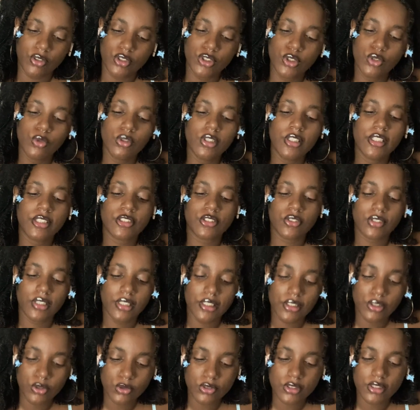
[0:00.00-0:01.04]
You literally
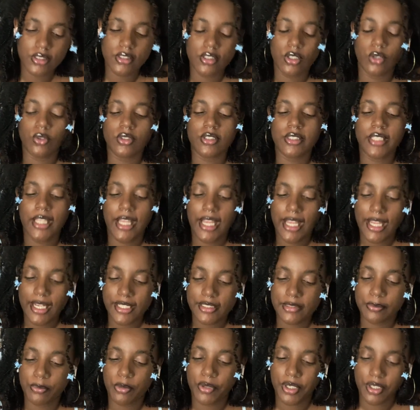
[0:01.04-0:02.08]
using your
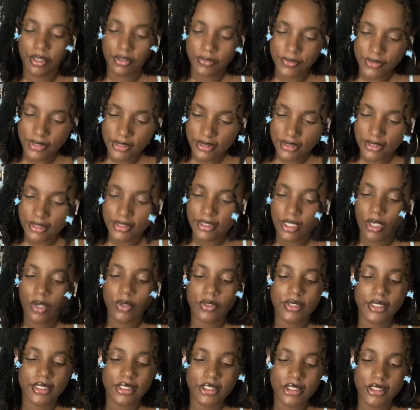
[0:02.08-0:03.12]
last breath to
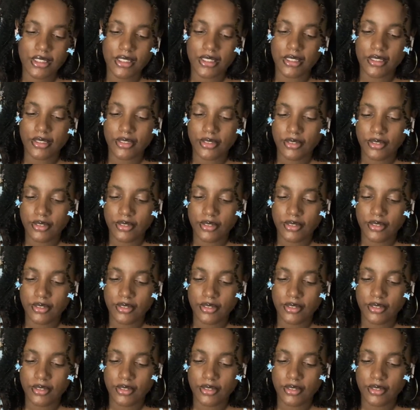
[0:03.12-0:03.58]
talk this shit.